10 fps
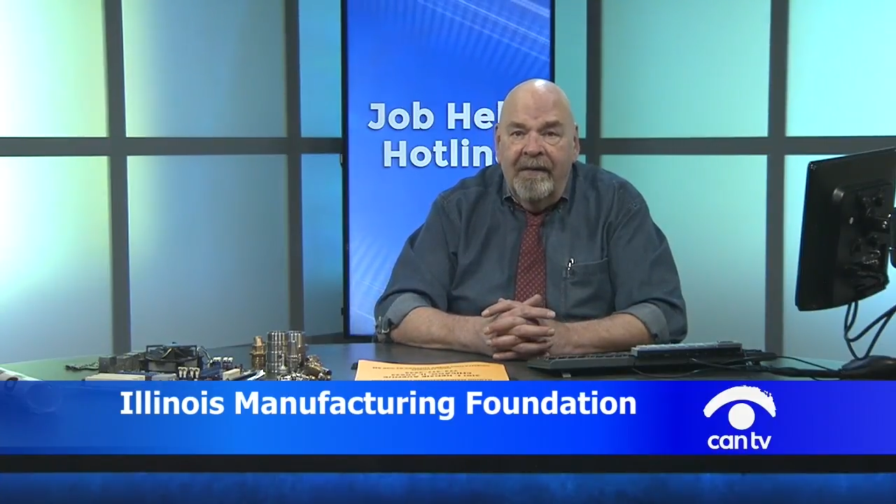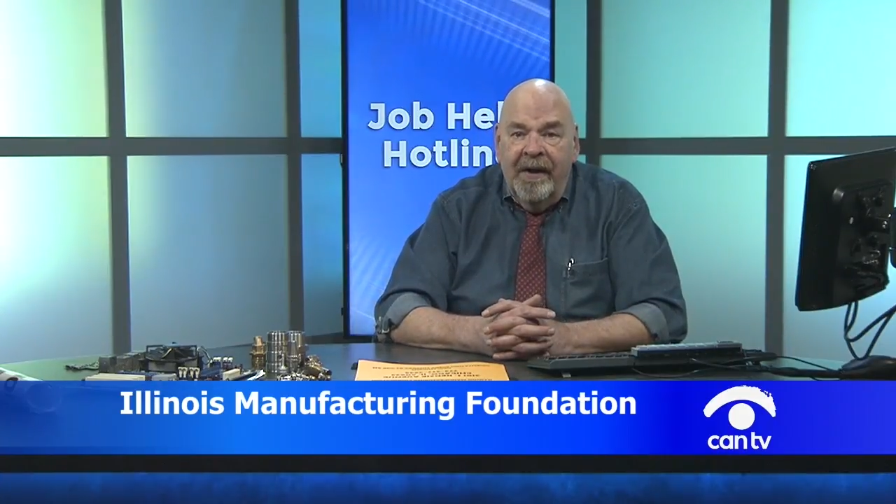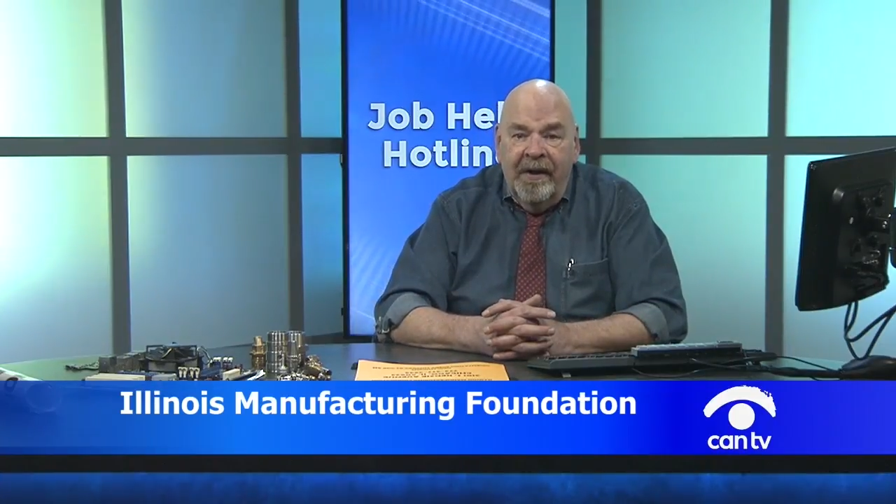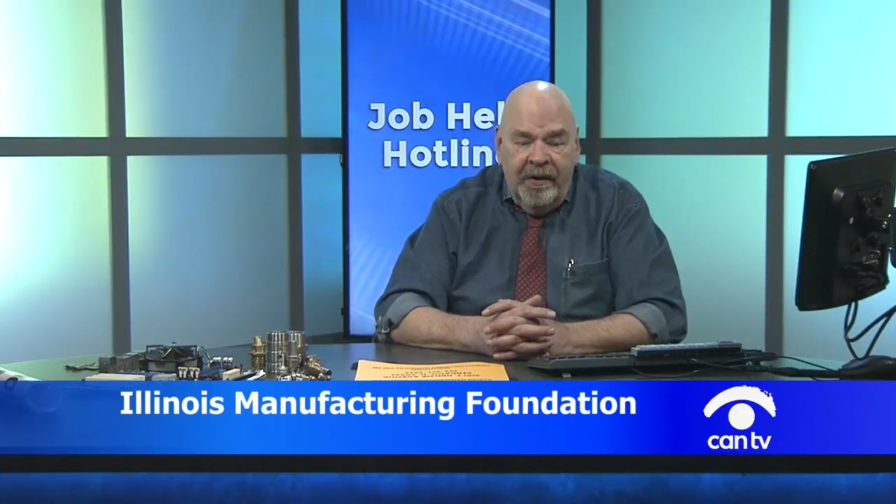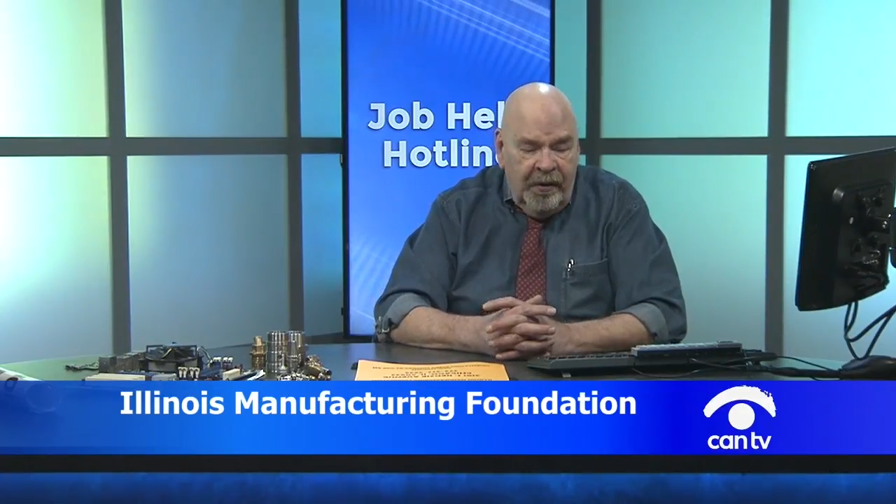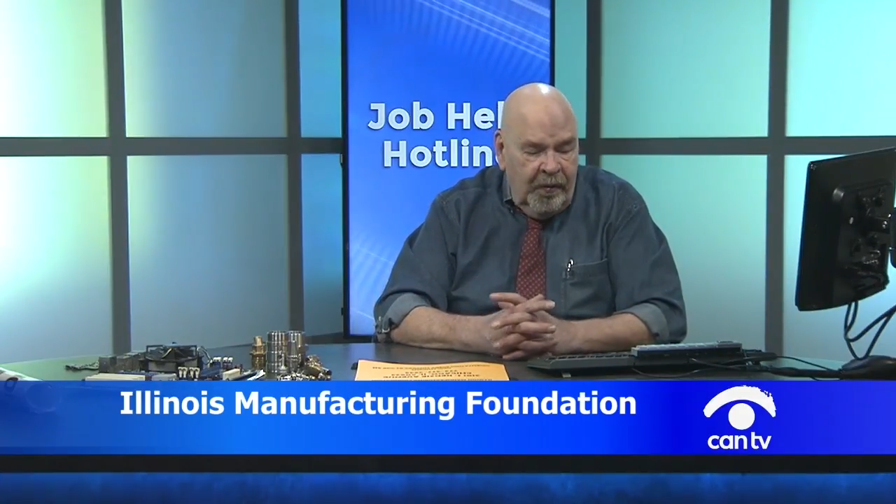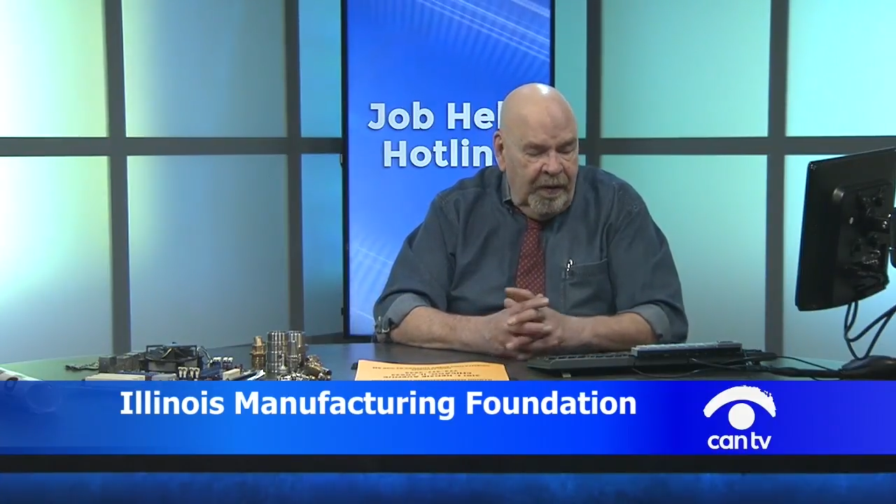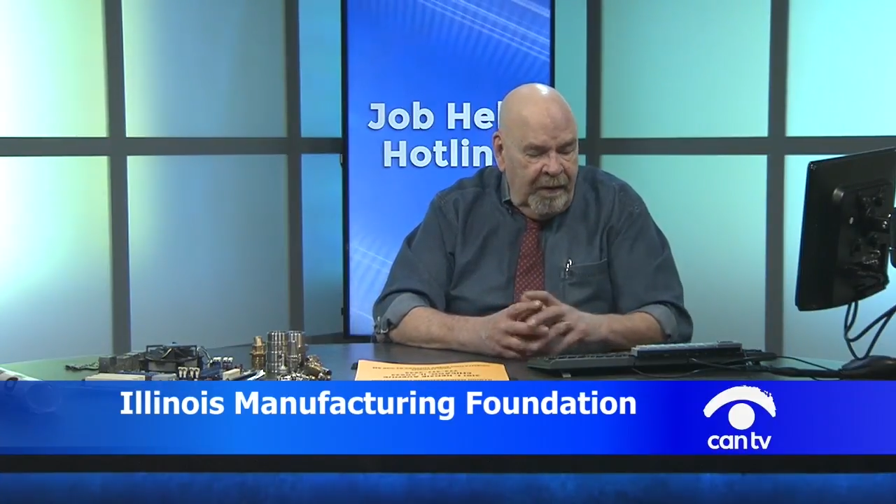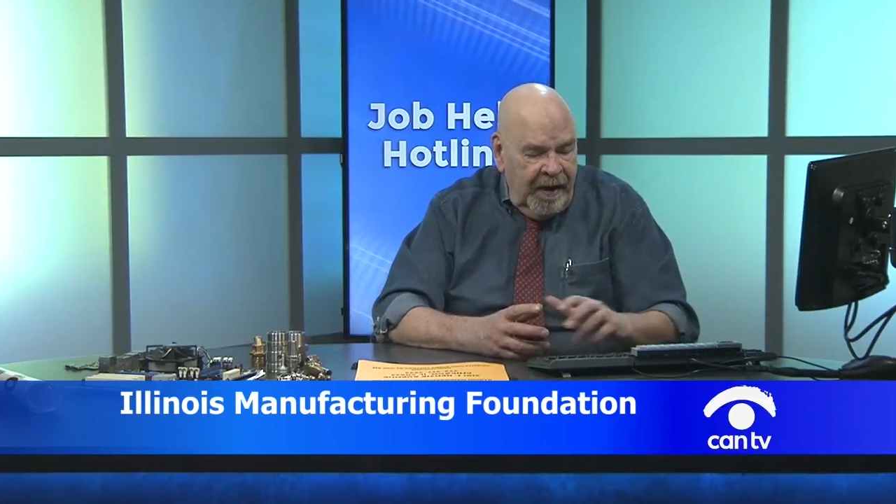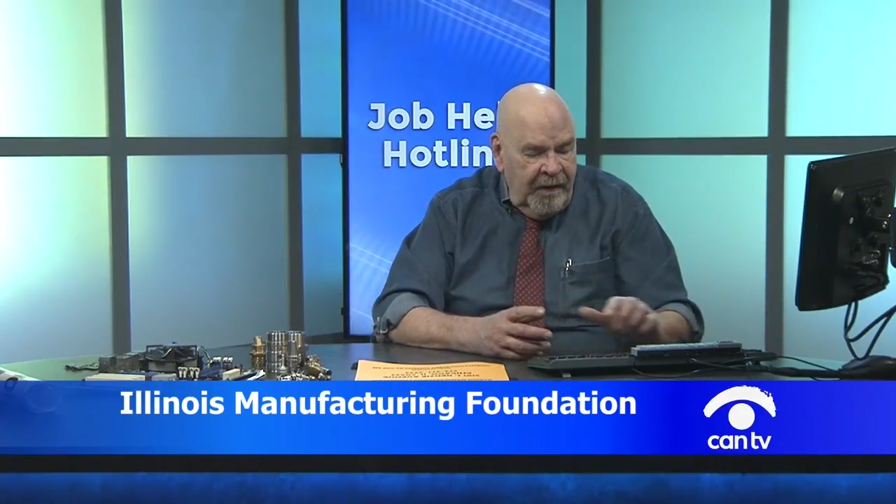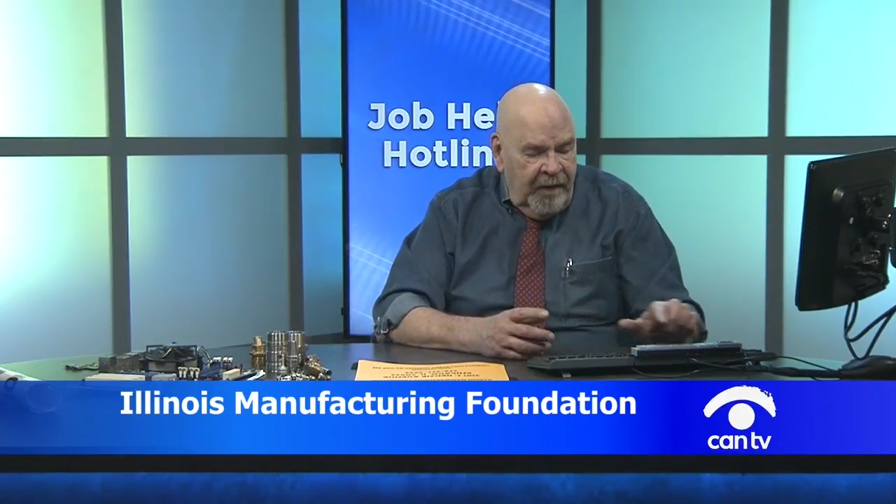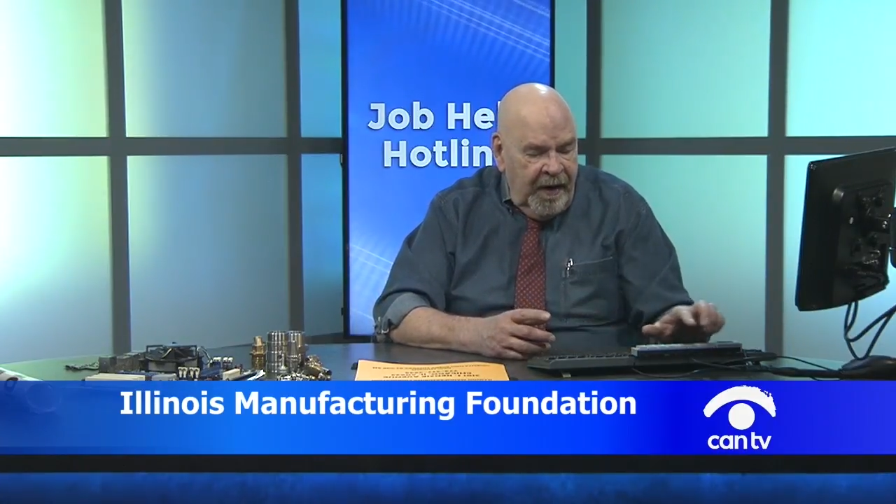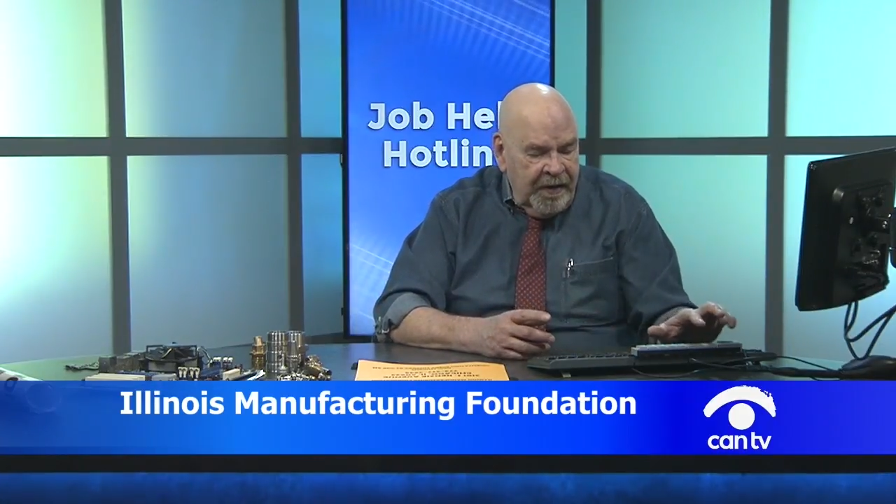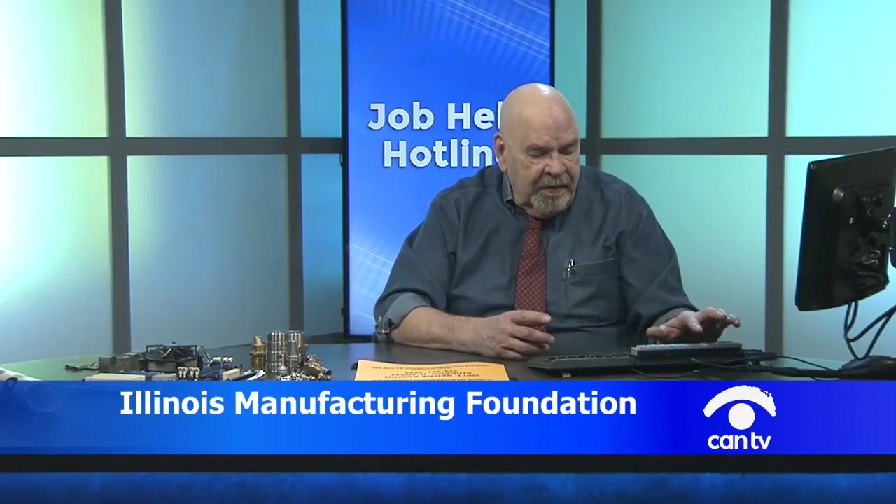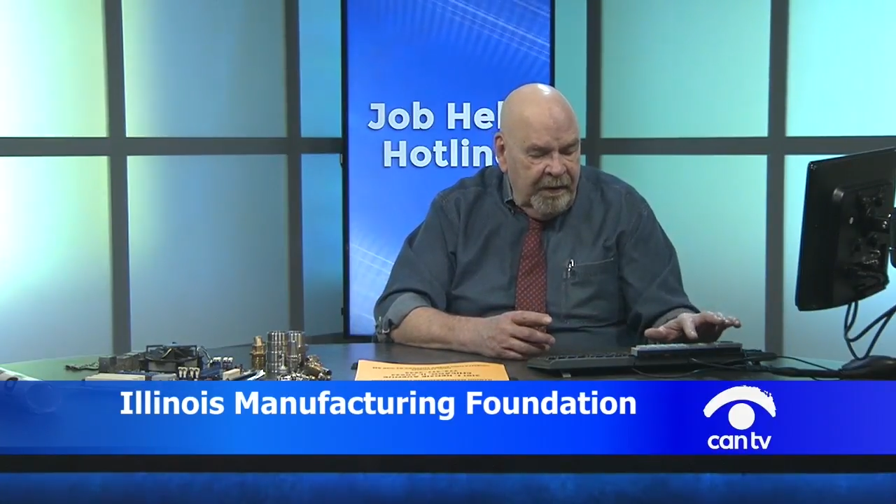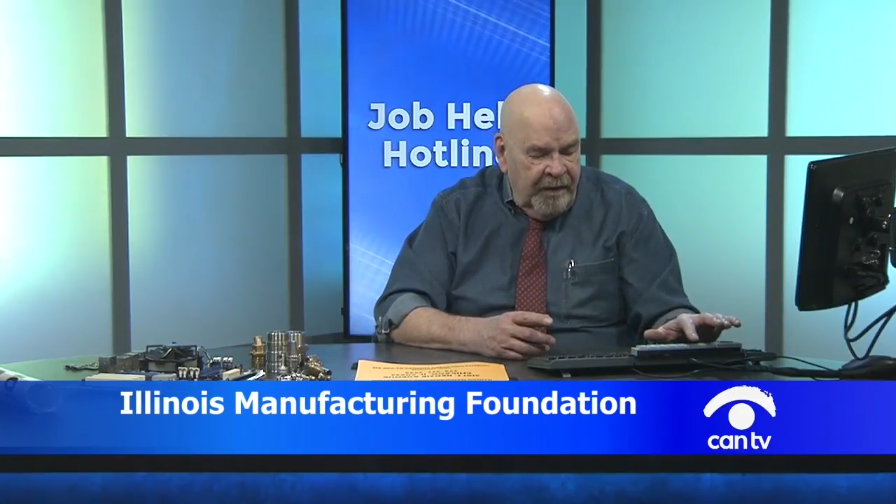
then Illinois Manufacturing